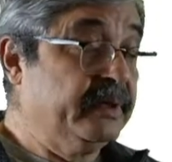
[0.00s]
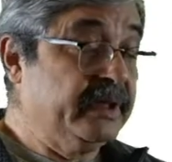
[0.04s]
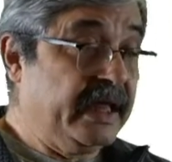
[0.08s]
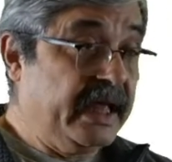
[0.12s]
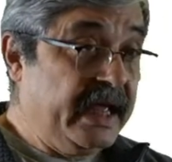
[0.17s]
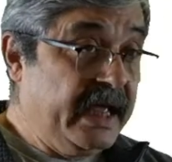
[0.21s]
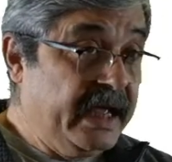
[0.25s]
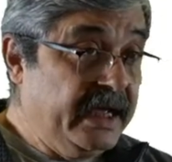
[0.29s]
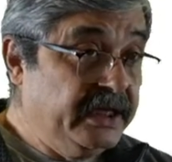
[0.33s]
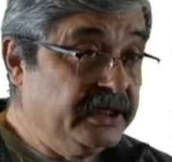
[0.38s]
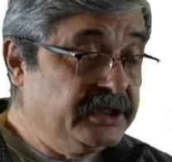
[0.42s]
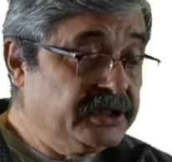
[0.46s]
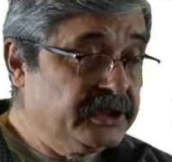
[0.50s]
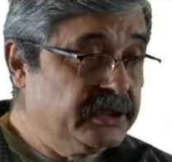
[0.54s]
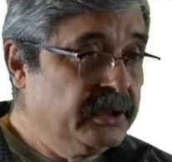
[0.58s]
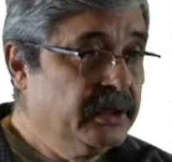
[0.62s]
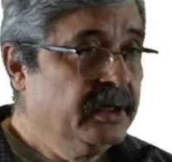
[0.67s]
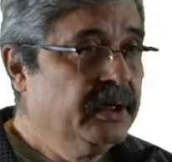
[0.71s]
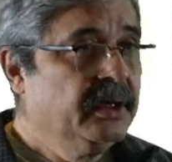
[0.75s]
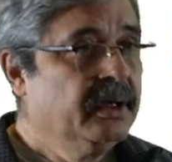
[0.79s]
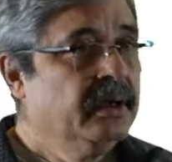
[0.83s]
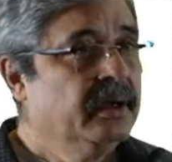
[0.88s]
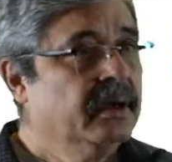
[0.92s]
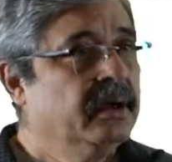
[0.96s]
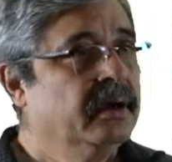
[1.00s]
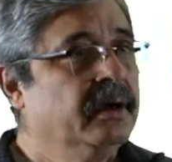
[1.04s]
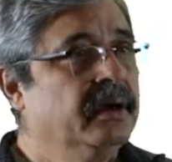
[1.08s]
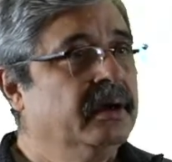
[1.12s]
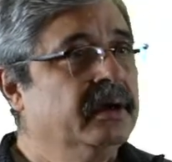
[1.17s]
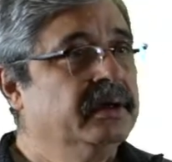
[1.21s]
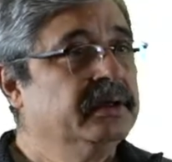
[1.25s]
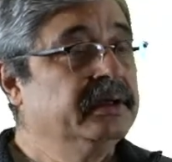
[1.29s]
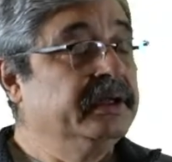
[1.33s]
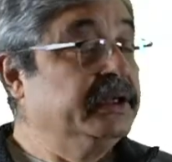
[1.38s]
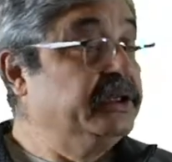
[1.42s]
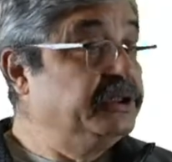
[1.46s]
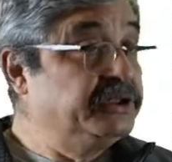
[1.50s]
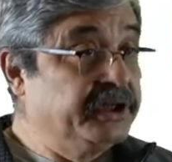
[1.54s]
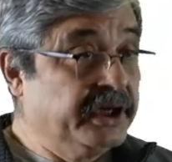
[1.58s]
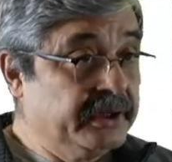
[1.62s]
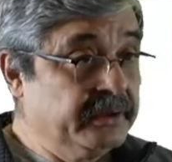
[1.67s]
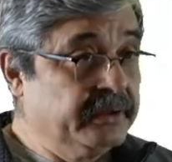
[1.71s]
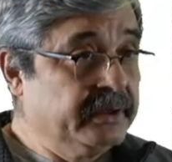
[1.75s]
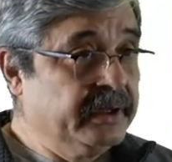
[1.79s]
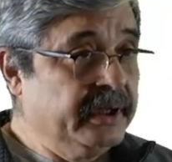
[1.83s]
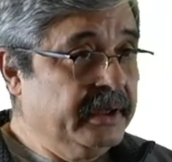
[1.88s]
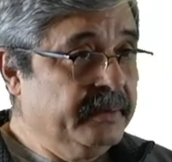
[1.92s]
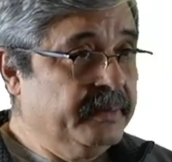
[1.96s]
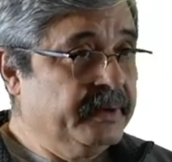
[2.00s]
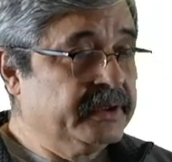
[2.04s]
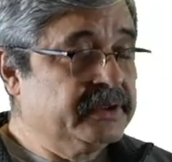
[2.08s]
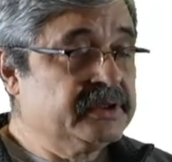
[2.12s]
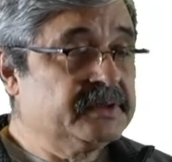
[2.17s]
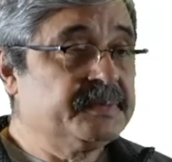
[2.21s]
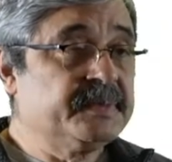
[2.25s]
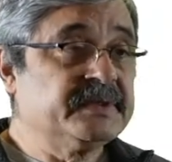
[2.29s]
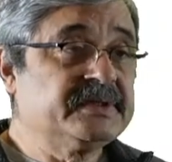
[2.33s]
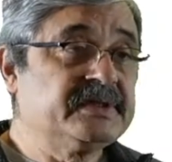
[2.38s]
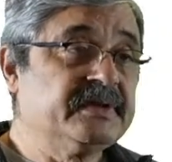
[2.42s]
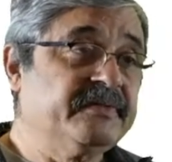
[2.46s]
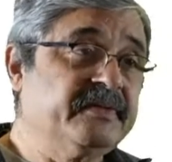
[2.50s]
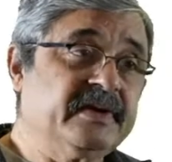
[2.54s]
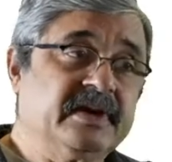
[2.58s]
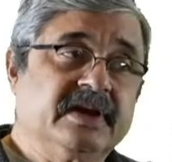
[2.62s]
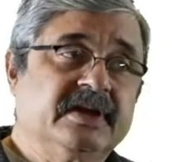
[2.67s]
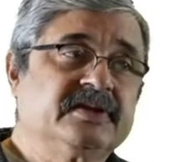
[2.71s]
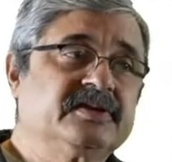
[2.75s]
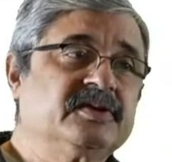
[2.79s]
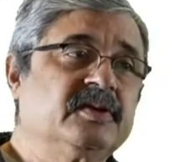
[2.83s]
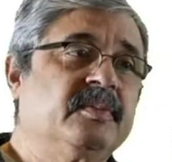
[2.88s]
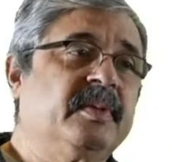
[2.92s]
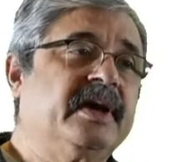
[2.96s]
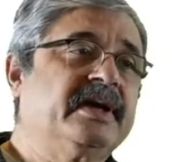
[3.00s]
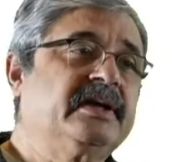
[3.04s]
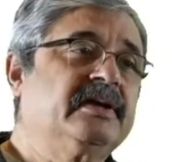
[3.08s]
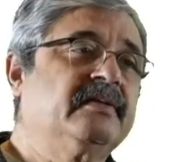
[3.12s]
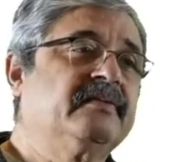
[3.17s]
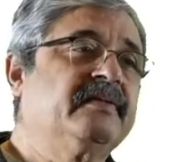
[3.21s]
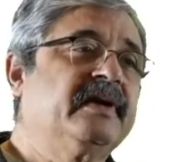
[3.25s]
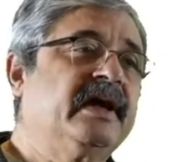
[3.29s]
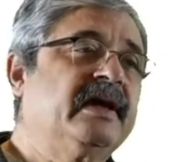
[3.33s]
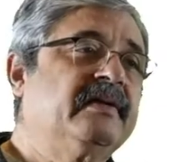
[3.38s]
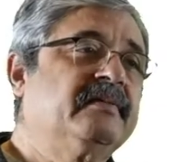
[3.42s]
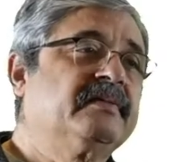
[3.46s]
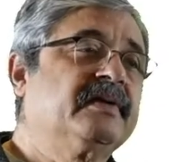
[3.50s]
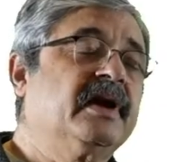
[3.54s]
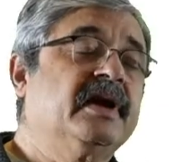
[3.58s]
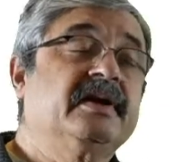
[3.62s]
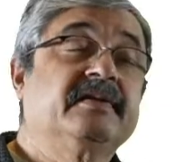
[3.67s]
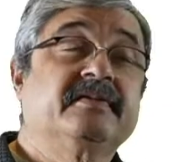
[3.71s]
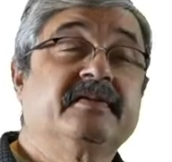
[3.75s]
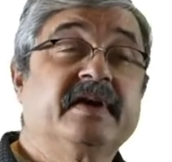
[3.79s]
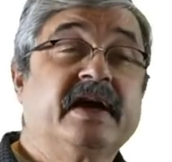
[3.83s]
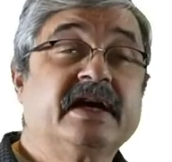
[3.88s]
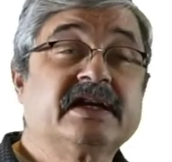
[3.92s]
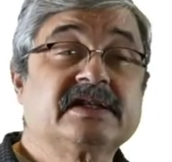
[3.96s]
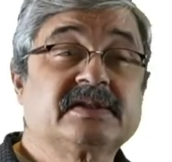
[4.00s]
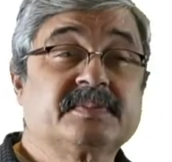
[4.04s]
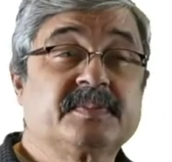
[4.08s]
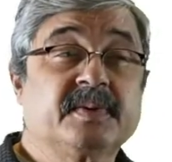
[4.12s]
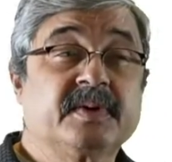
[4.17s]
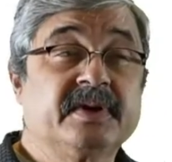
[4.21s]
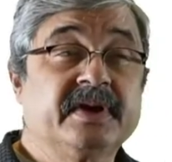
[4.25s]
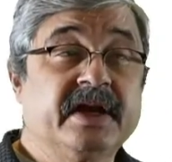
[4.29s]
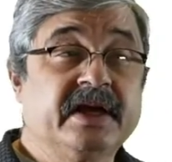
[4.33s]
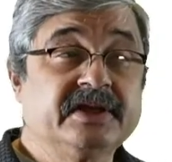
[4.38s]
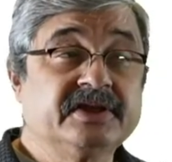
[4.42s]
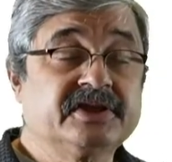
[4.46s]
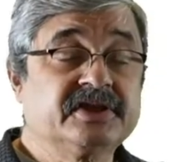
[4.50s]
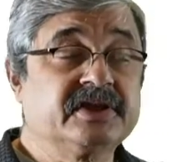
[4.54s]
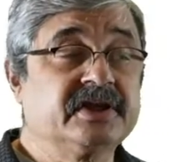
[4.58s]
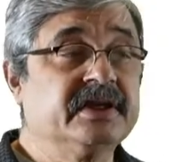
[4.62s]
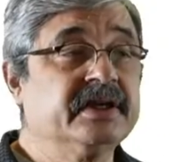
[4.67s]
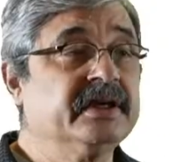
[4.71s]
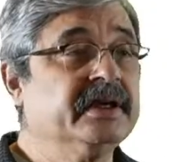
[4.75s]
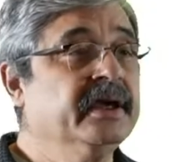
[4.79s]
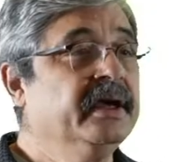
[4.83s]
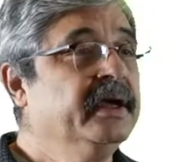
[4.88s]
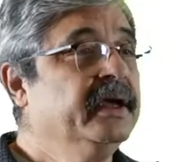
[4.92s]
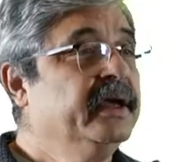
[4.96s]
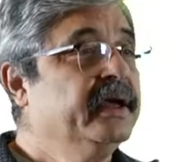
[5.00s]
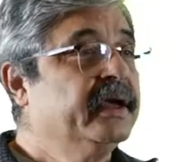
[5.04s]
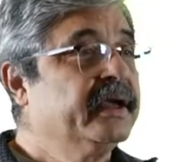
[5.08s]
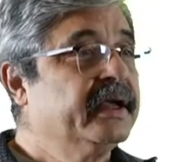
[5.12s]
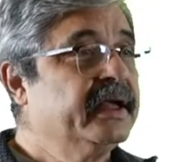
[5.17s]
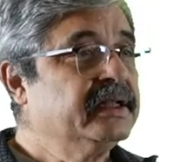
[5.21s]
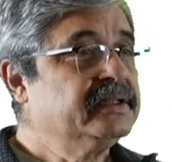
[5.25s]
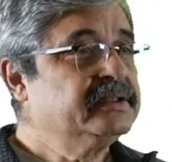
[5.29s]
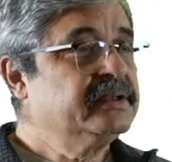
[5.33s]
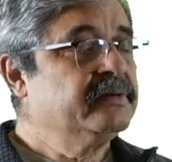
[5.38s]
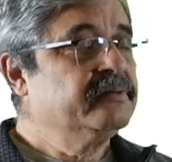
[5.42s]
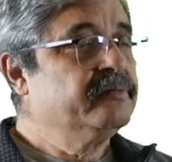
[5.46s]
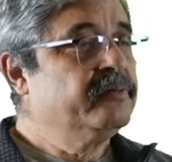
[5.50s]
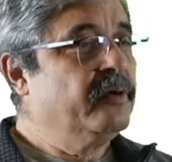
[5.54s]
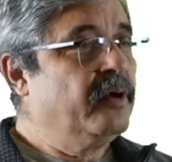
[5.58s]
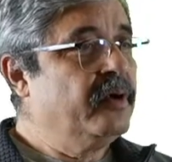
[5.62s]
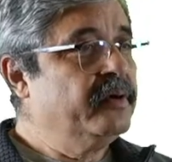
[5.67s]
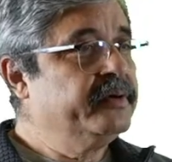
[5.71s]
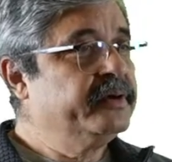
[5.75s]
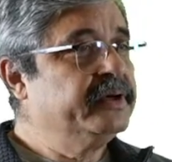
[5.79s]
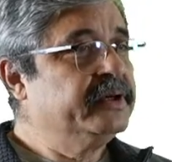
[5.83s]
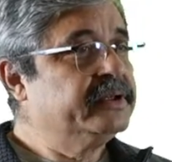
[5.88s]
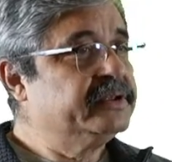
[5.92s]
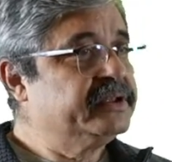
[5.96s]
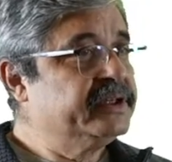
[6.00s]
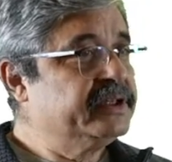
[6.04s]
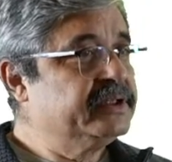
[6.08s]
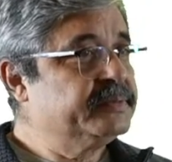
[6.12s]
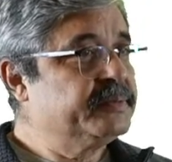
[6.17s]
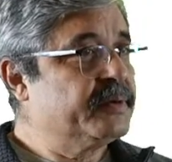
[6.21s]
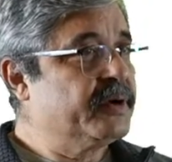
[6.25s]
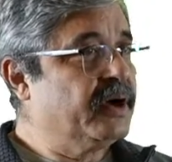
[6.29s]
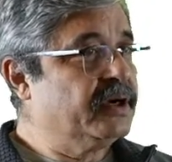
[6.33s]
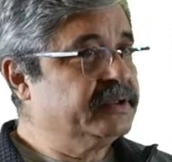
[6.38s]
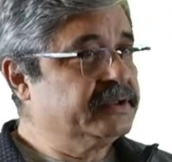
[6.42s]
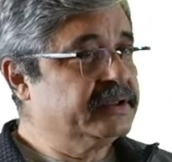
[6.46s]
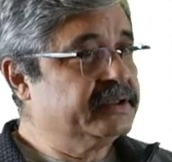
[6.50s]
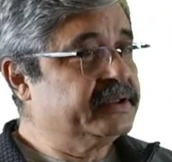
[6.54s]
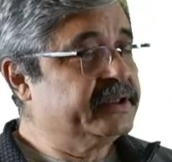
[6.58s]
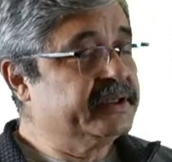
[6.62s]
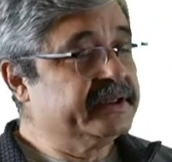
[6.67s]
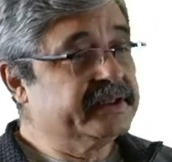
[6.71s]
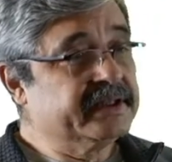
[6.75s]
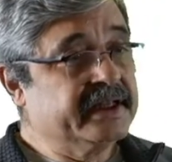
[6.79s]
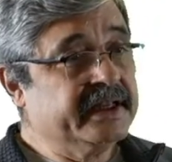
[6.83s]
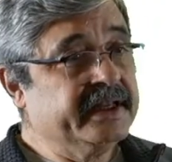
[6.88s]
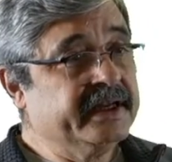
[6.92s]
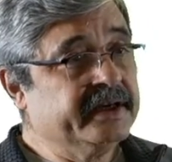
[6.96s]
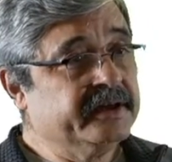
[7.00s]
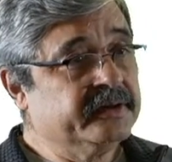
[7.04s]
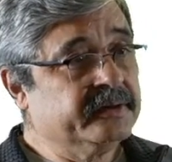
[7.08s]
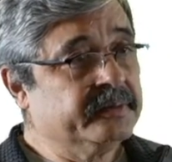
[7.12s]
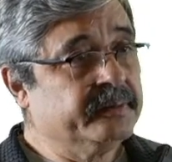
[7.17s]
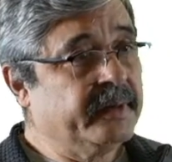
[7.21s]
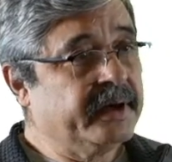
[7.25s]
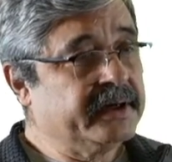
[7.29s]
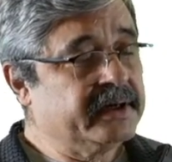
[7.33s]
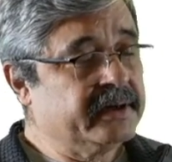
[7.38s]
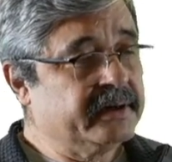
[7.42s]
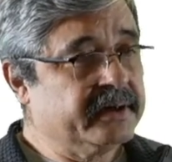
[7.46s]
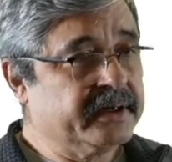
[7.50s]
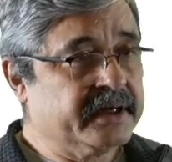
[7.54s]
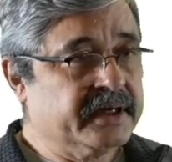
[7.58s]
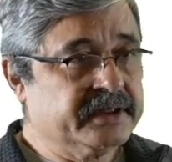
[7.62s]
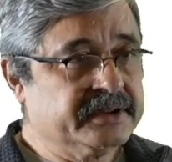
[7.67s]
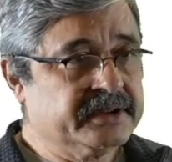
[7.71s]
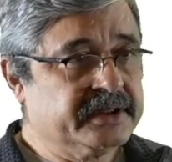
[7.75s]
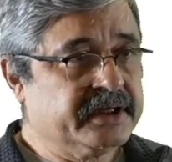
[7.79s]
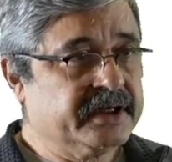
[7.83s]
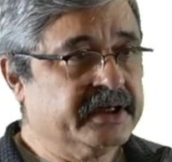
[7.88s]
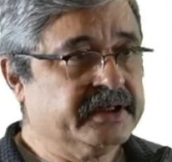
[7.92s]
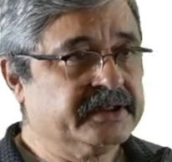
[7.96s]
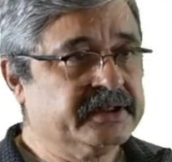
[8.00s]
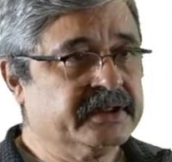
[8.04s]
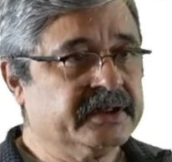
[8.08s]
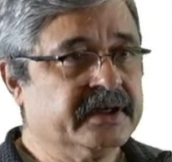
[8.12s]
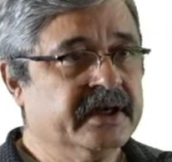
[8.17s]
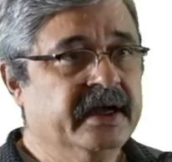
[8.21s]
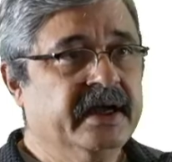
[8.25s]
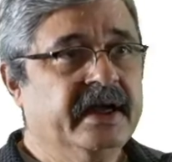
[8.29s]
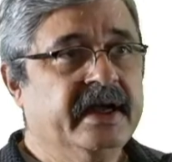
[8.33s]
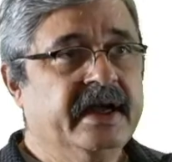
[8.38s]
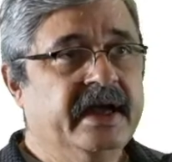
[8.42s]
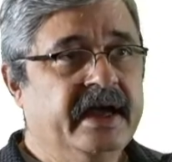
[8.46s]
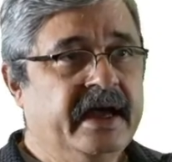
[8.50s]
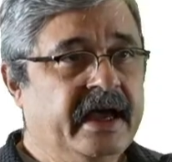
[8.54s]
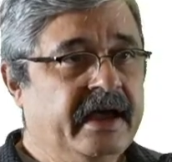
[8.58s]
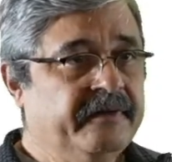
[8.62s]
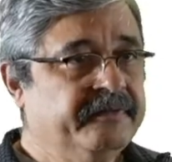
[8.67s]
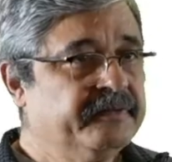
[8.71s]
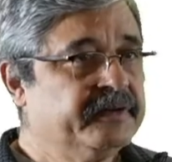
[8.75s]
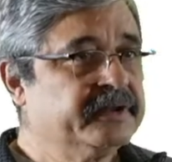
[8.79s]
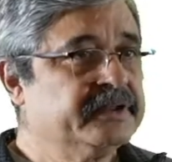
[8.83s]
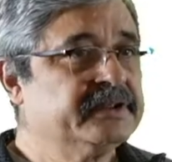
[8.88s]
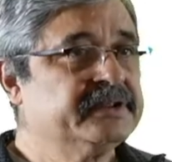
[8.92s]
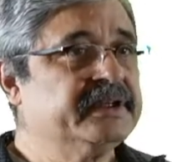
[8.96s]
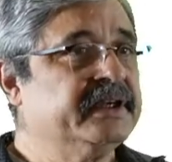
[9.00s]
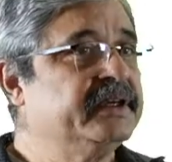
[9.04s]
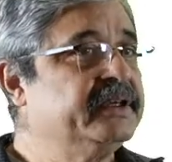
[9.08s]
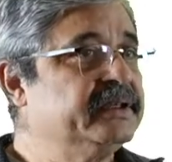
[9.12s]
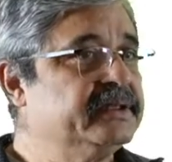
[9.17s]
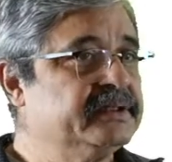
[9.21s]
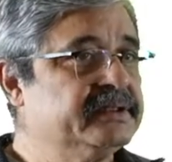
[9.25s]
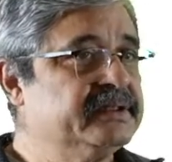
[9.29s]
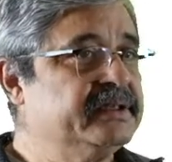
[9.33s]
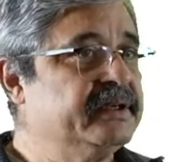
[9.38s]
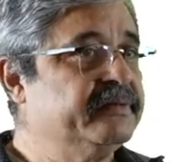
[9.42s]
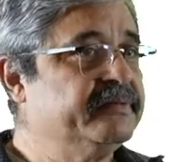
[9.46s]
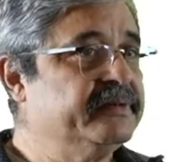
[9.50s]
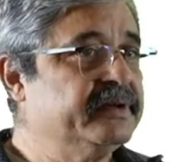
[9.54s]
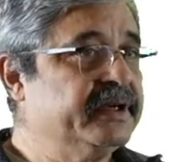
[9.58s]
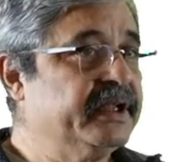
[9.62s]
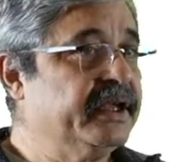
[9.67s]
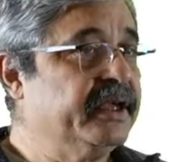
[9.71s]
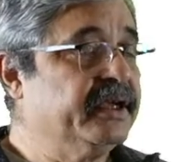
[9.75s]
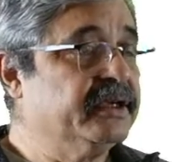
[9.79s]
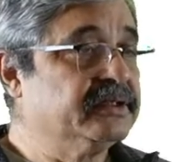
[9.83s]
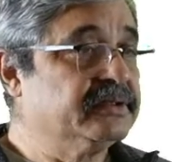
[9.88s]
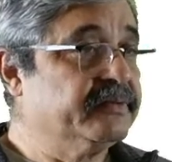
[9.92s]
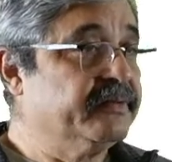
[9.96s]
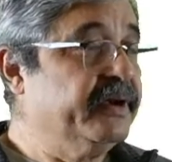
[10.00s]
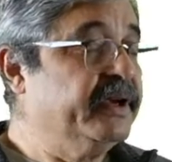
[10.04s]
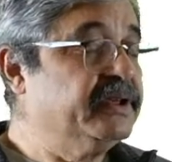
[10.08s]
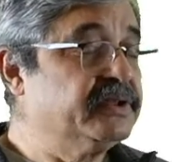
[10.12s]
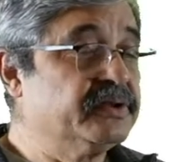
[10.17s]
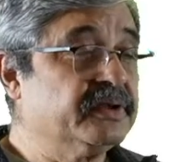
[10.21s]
age in generally, but specifically so mitral valve kind of exponentially gets involved in disease processes leading to mitral regurgitation after 70 years of age.